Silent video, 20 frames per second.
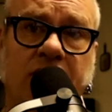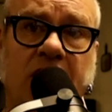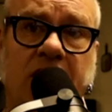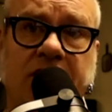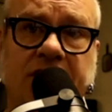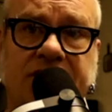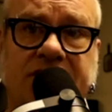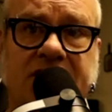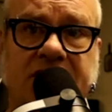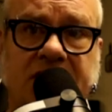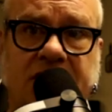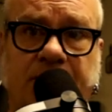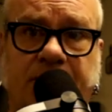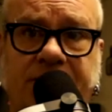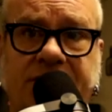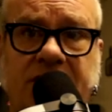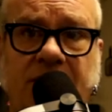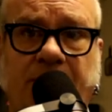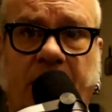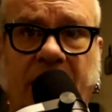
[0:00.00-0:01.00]
notice that the
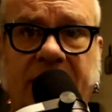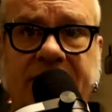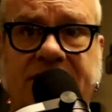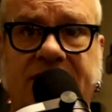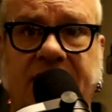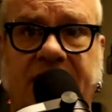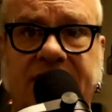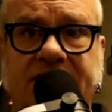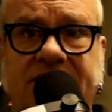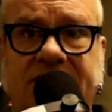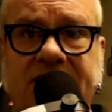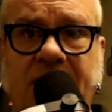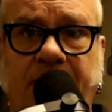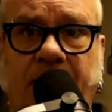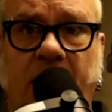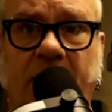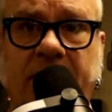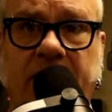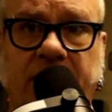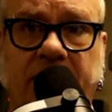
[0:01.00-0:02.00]
two plates kind of
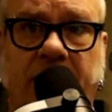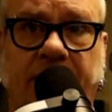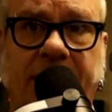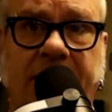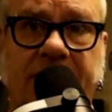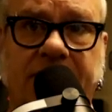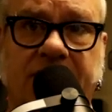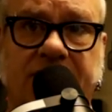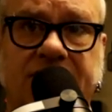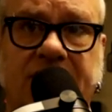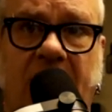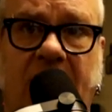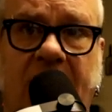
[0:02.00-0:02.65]
separate a little bit, and there's